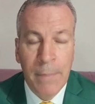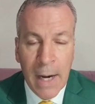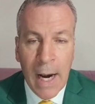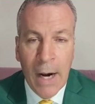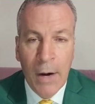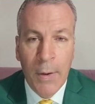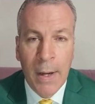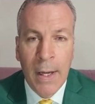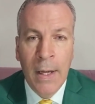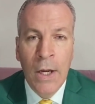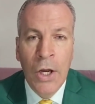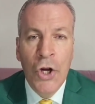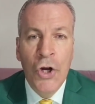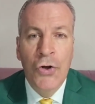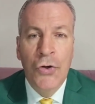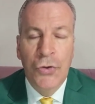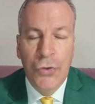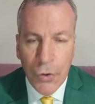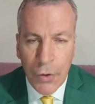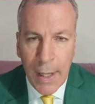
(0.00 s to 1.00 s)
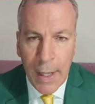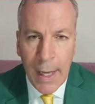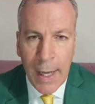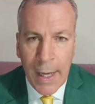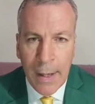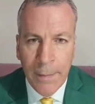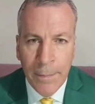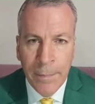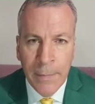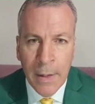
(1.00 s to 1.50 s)
But anyway,
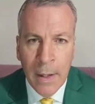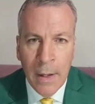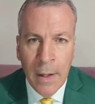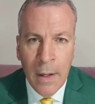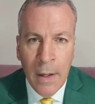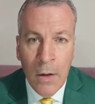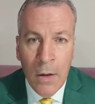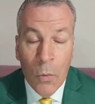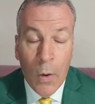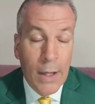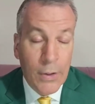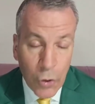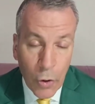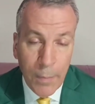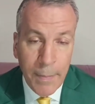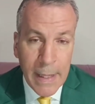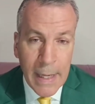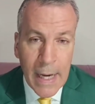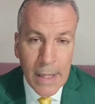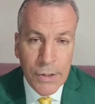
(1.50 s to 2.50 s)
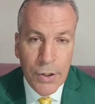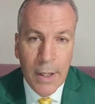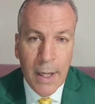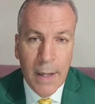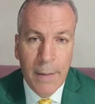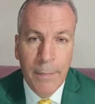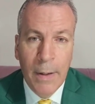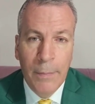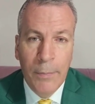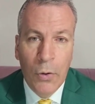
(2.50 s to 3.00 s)
today, well, he told me
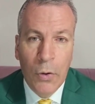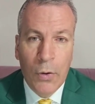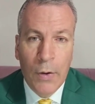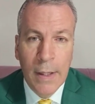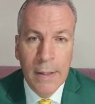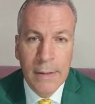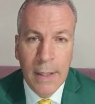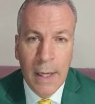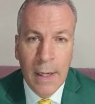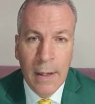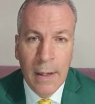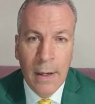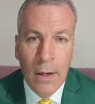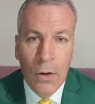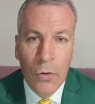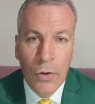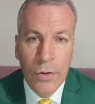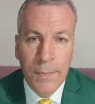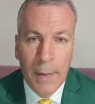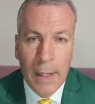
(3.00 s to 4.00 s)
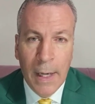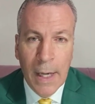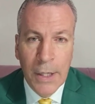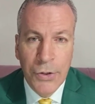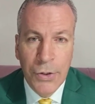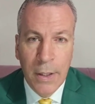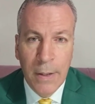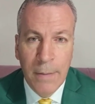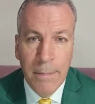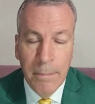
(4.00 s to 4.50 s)
yesterday, Billboard Chris and Lois
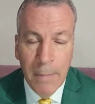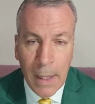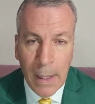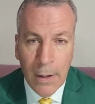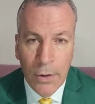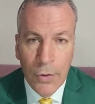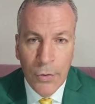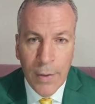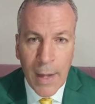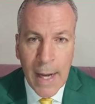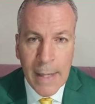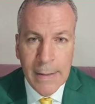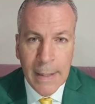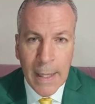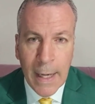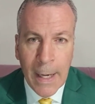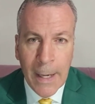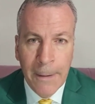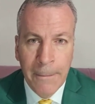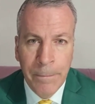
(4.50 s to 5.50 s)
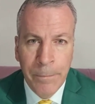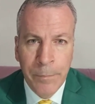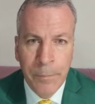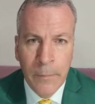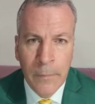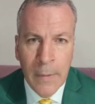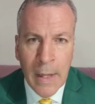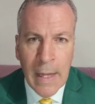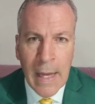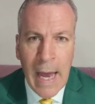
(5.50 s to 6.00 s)
McClatchy Miller, that
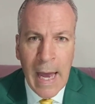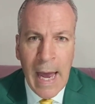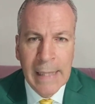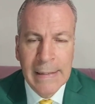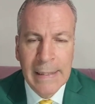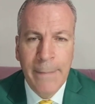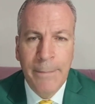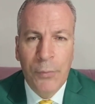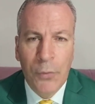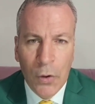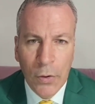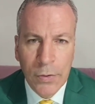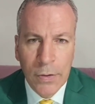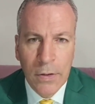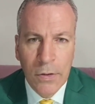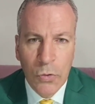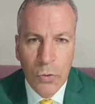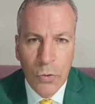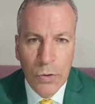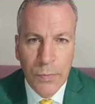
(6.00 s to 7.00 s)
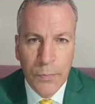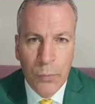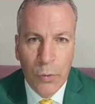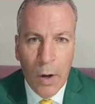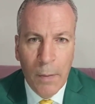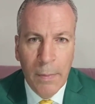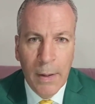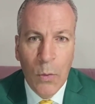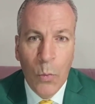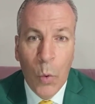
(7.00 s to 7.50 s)
actually Brussels was
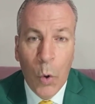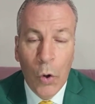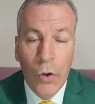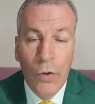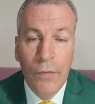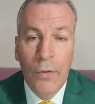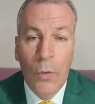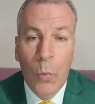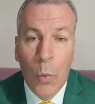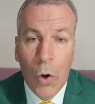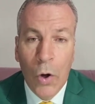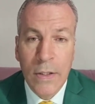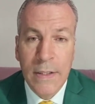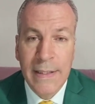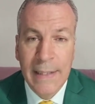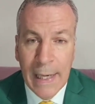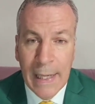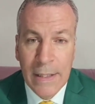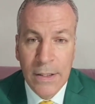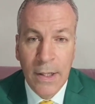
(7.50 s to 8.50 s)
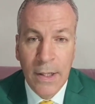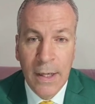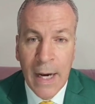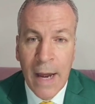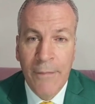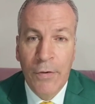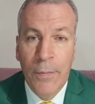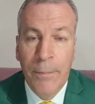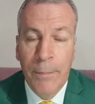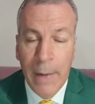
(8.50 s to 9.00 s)
probably one of the worst cities that
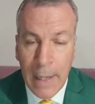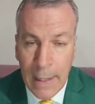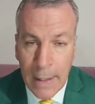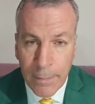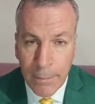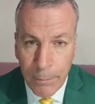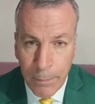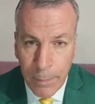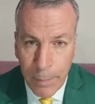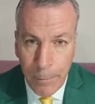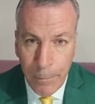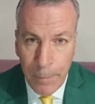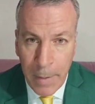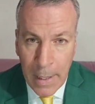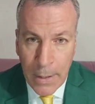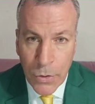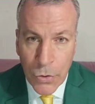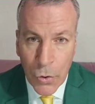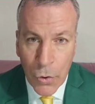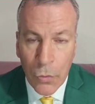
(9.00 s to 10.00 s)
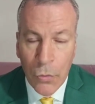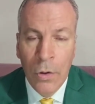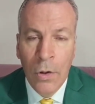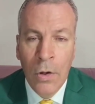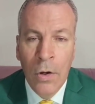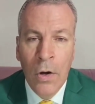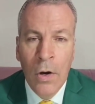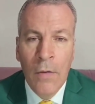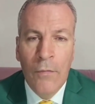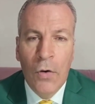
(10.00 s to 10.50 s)
I've ever been
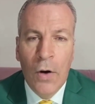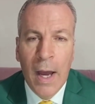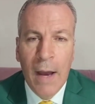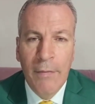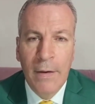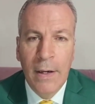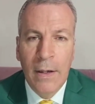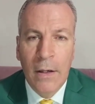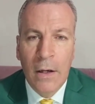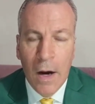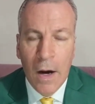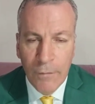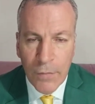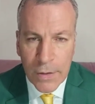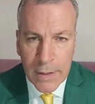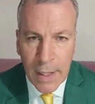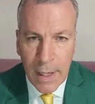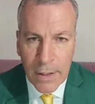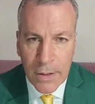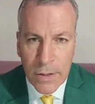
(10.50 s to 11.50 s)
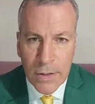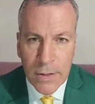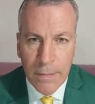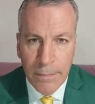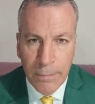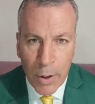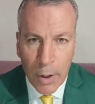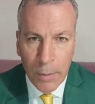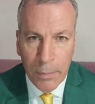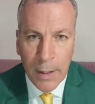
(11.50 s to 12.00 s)
to for having
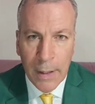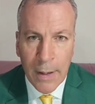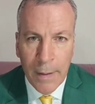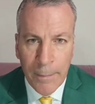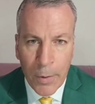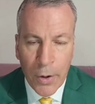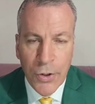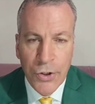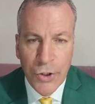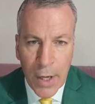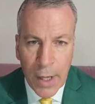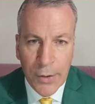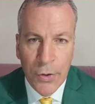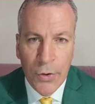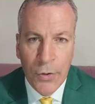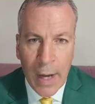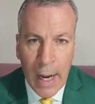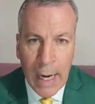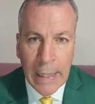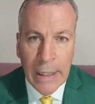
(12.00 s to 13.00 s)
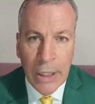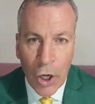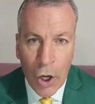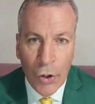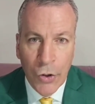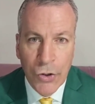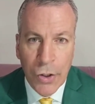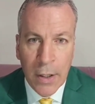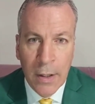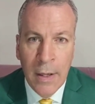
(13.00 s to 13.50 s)
conversations in public about gender
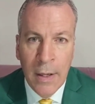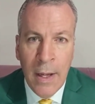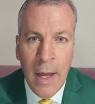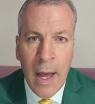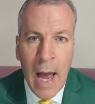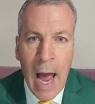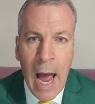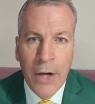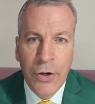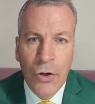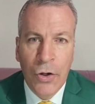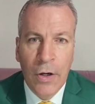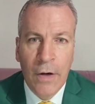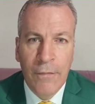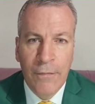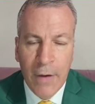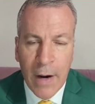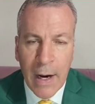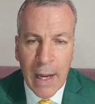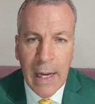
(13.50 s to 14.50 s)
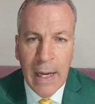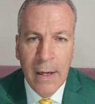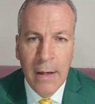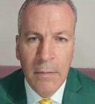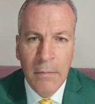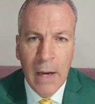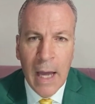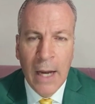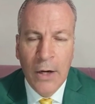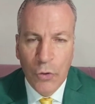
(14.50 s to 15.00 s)
ideology. And you had a
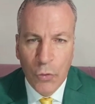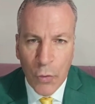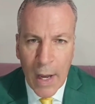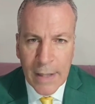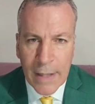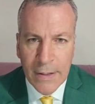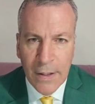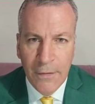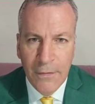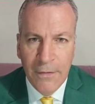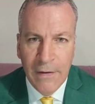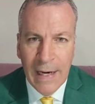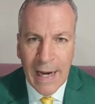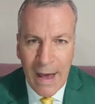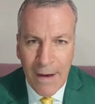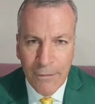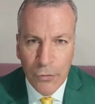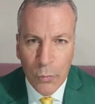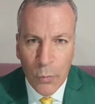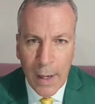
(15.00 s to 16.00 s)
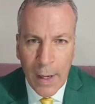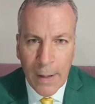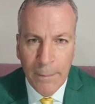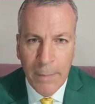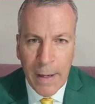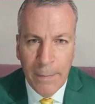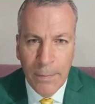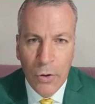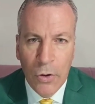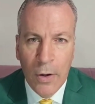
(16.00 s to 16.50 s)
very aggressive
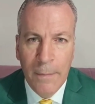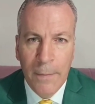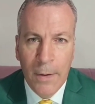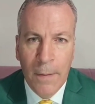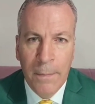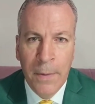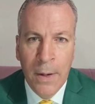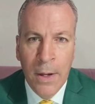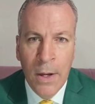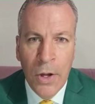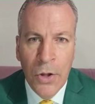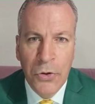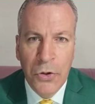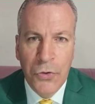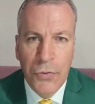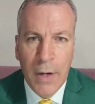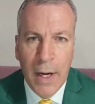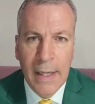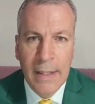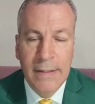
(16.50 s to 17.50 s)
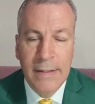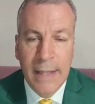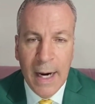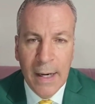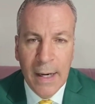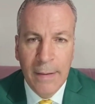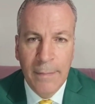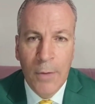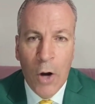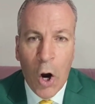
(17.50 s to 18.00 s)
left-wing people coming up to try to
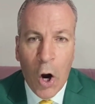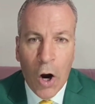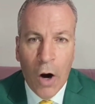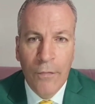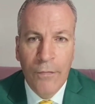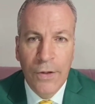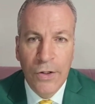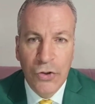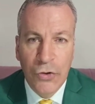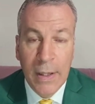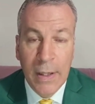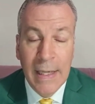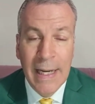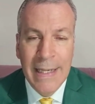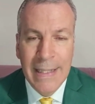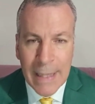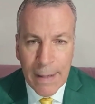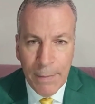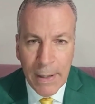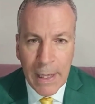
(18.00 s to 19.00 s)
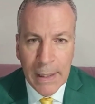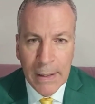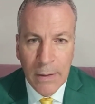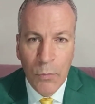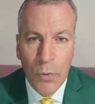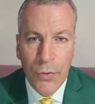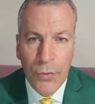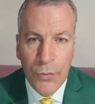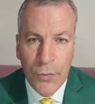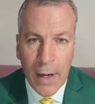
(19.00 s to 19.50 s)
scare them off the street, intimidate
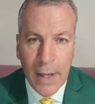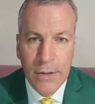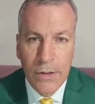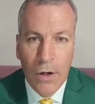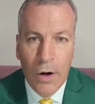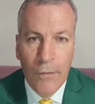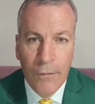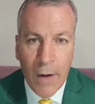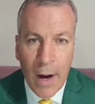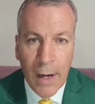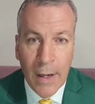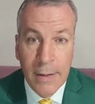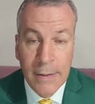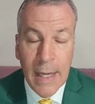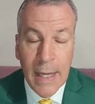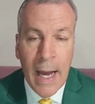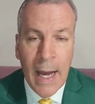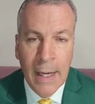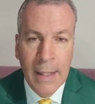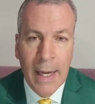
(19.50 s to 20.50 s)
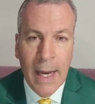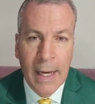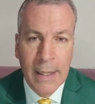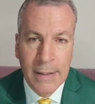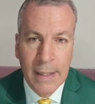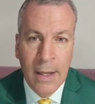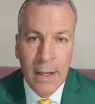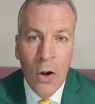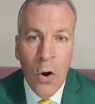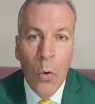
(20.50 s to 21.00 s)
them with threats of violence, and
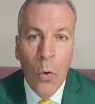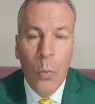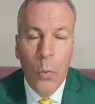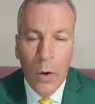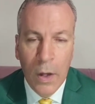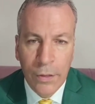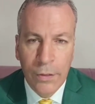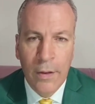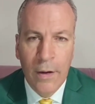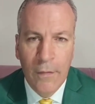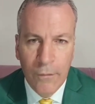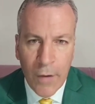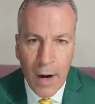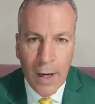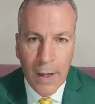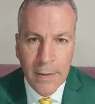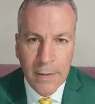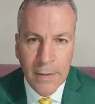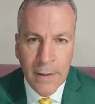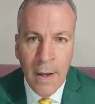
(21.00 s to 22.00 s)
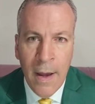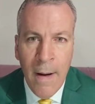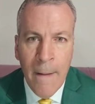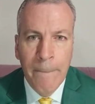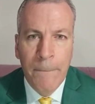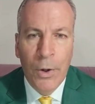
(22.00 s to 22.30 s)
actually with violence.